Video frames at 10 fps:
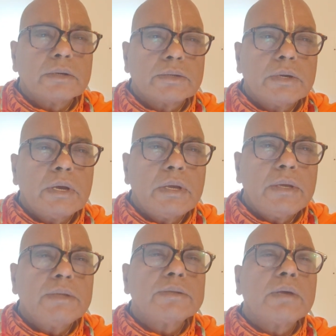Krishna
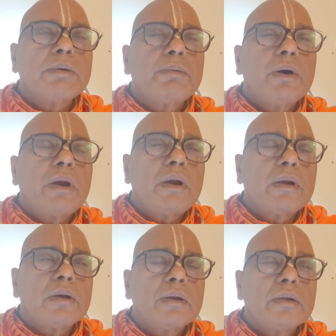is above
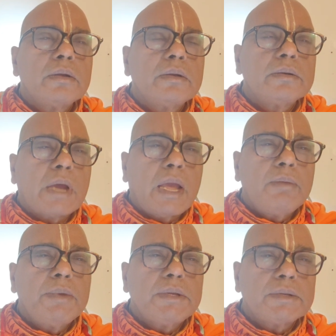all.
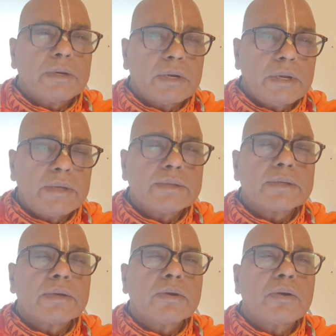Time is under
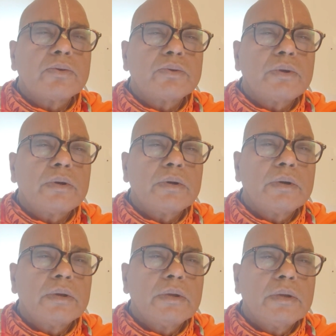his control.
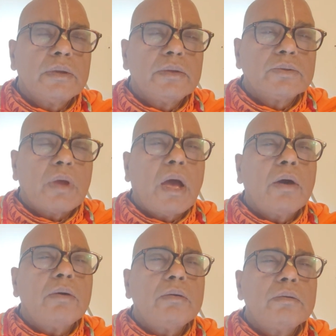So
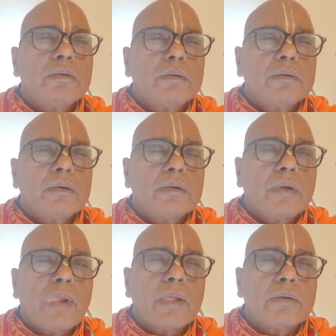how
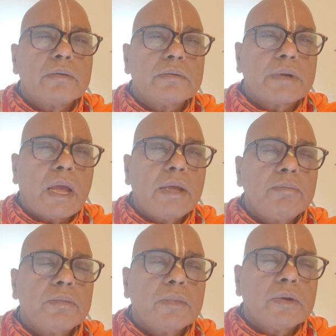
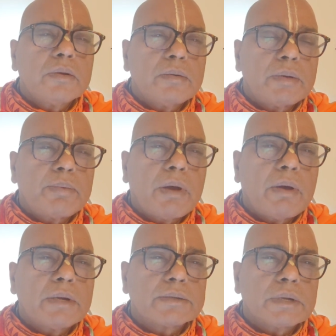time
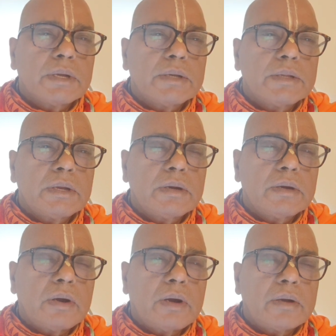overpowers
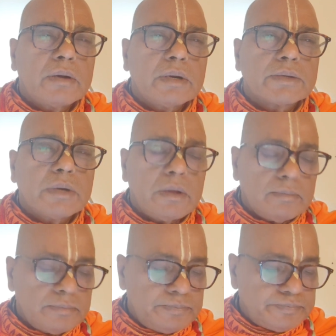the Lord Krishna?
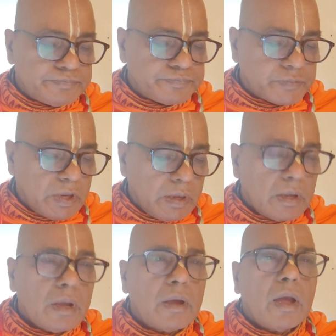
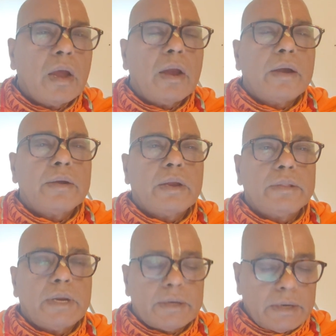And
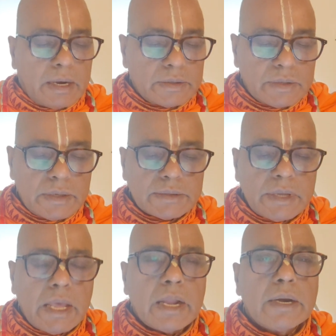that answer is
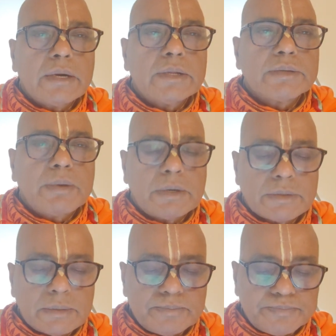there in this
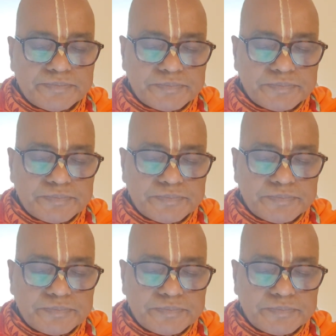verse.